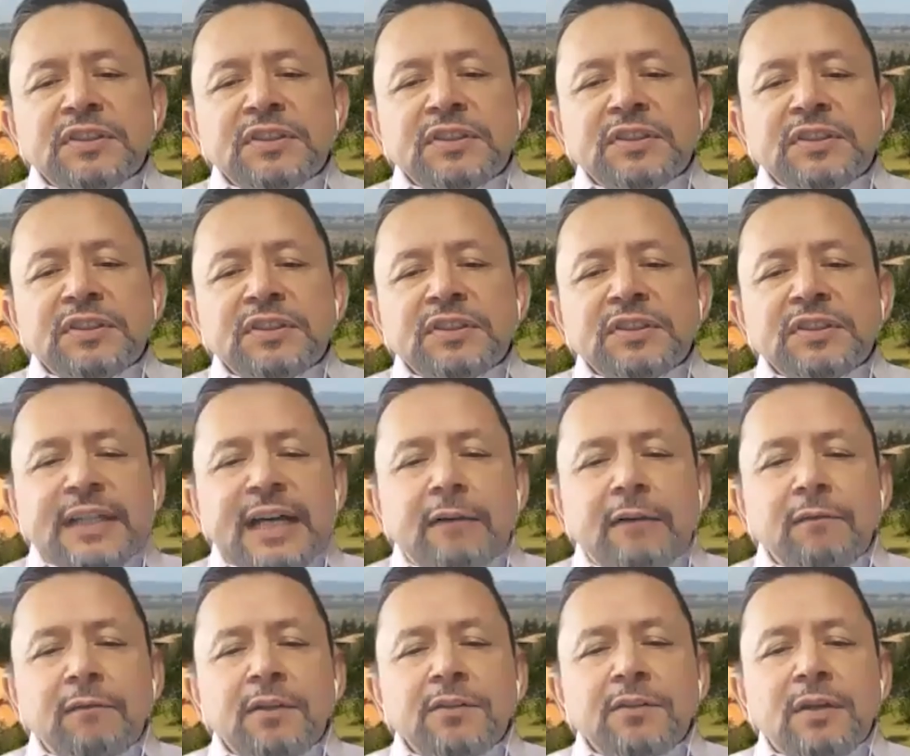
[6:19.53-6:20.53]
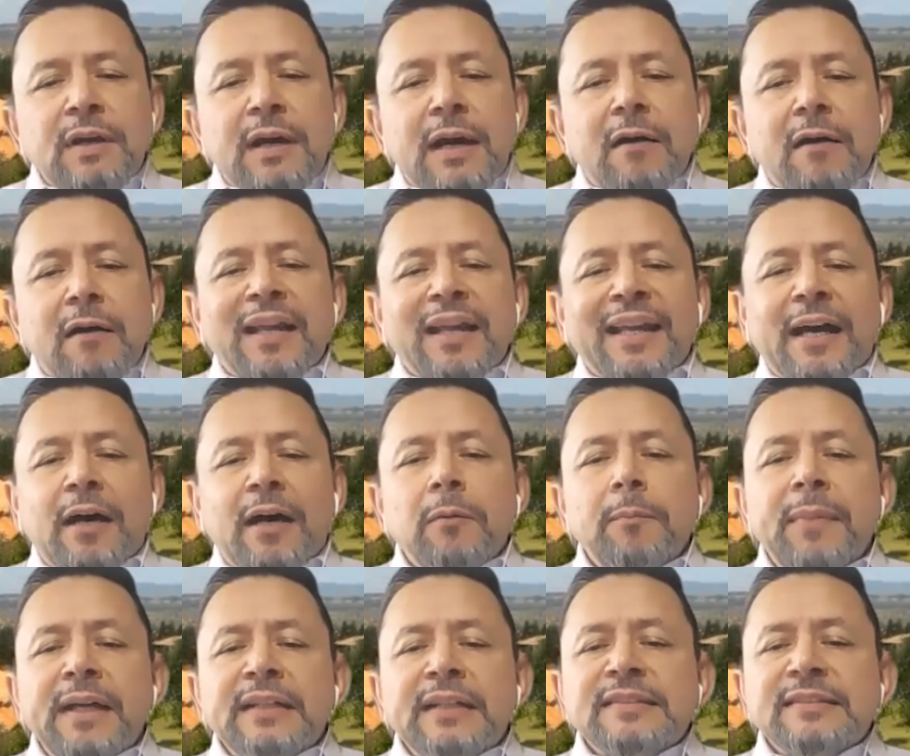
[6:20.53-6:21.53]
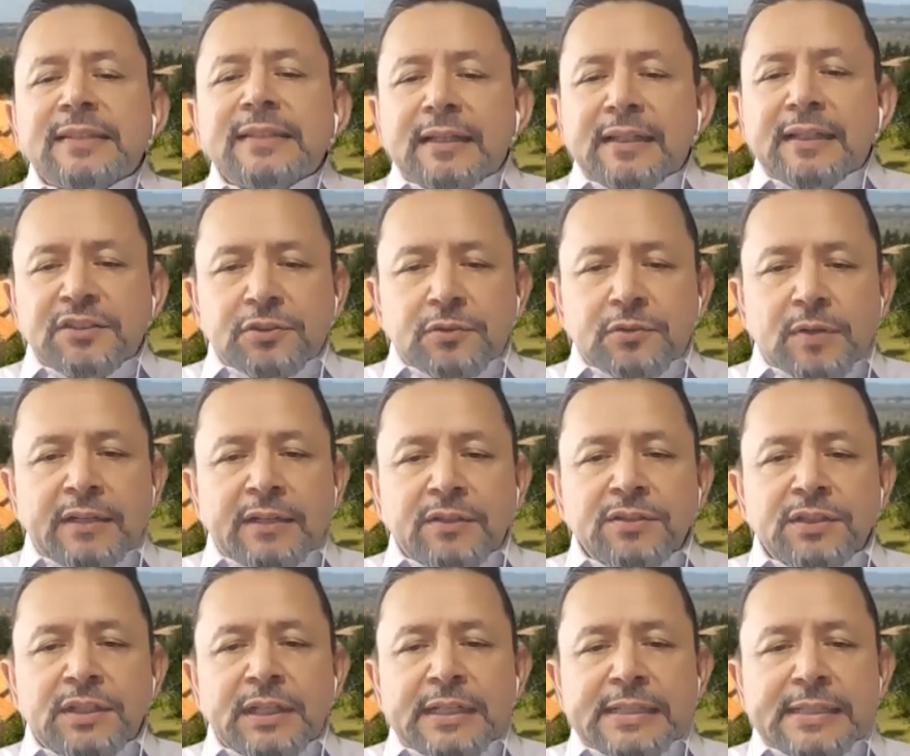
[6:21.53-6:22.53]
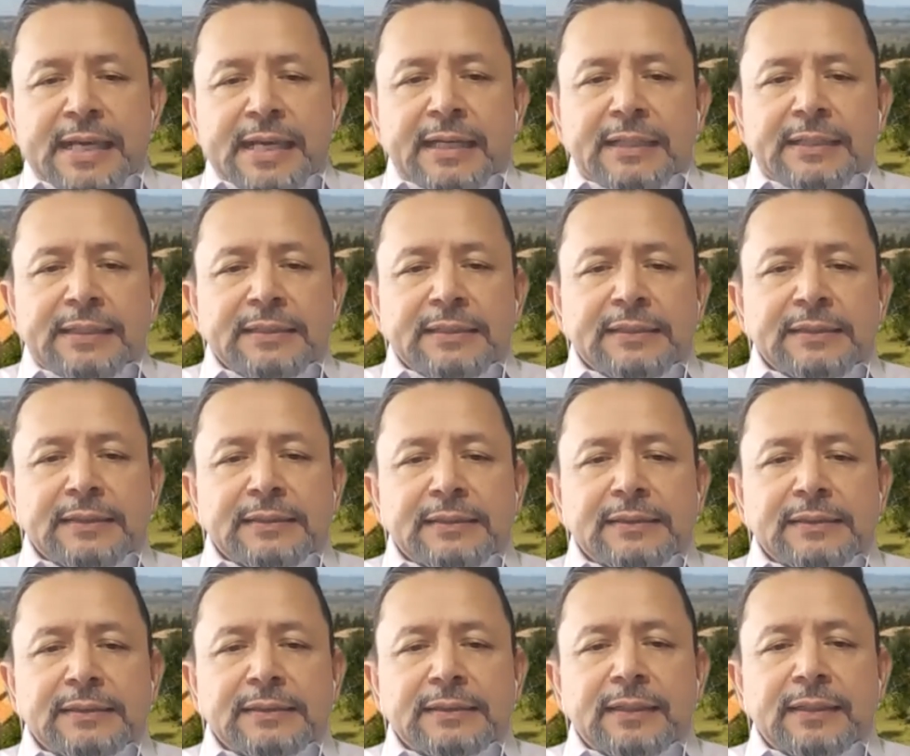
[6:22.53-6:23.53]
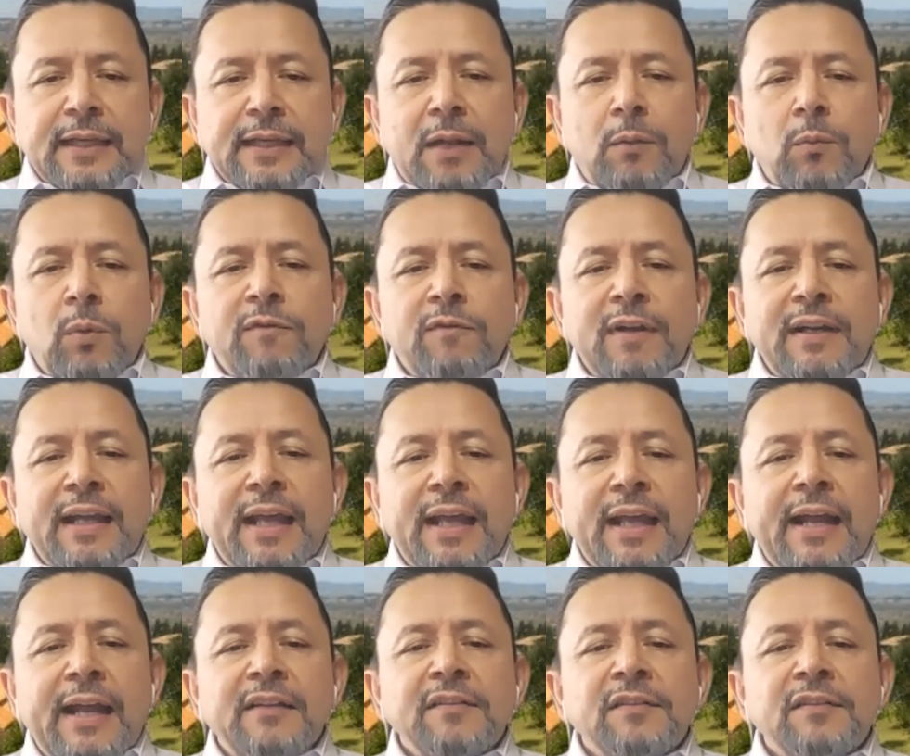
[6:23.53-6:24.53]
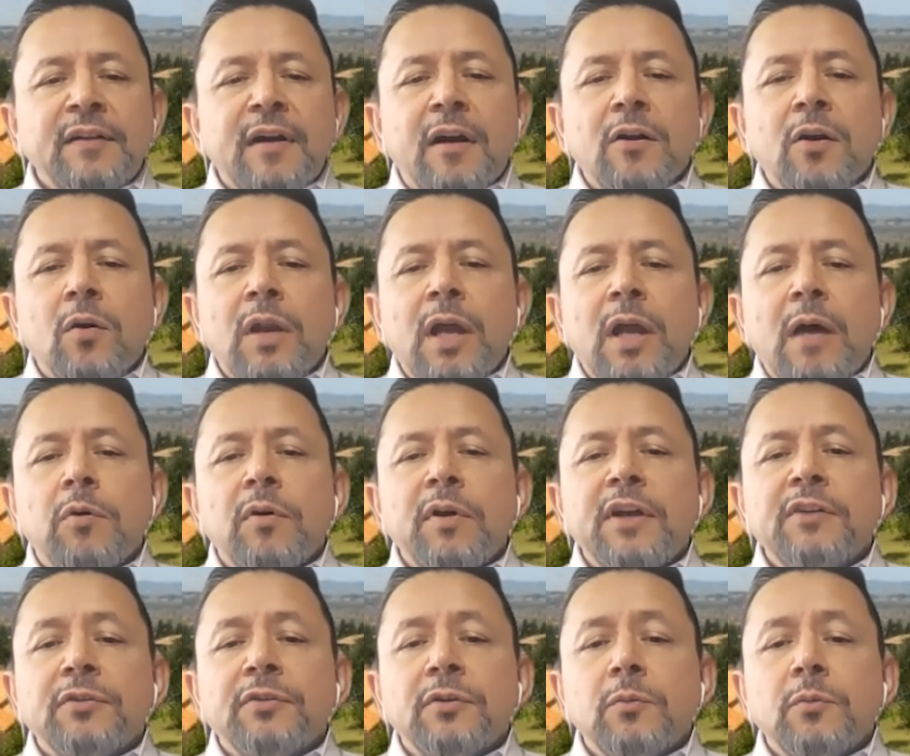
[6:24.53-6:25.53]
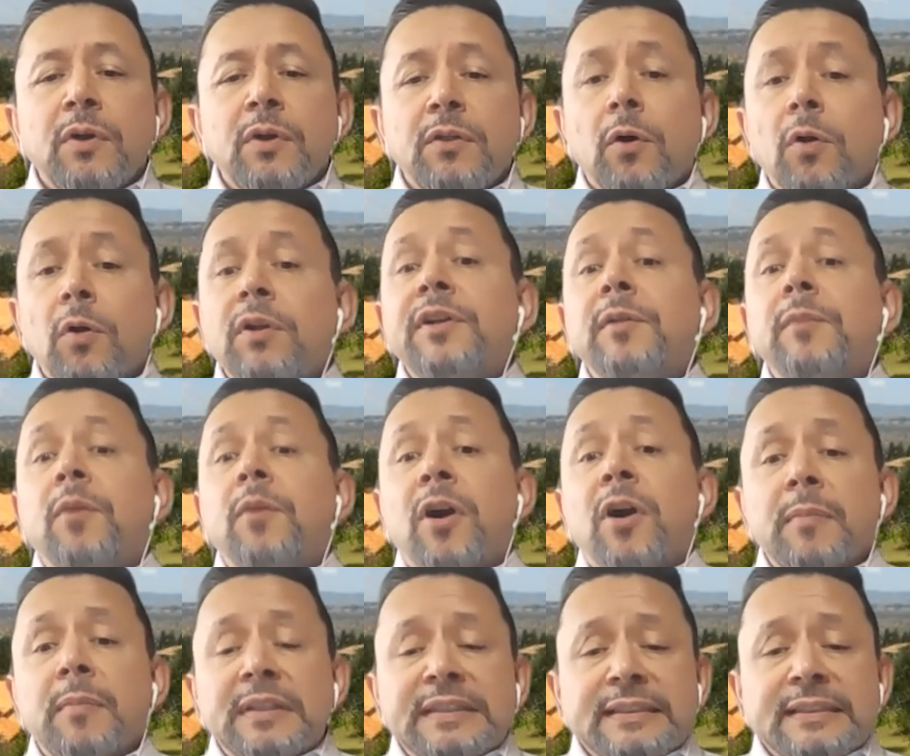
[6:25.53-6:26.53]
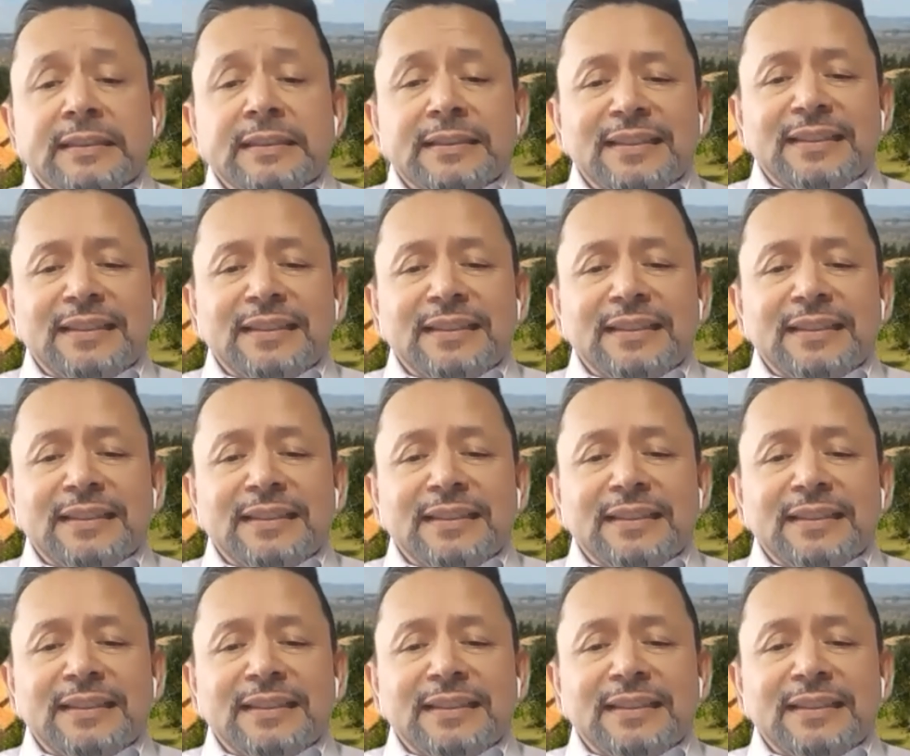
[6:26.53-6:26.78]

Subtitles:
able to establish our account-based selling strategy and tactics, and we've enhanced our collaboration with other departments,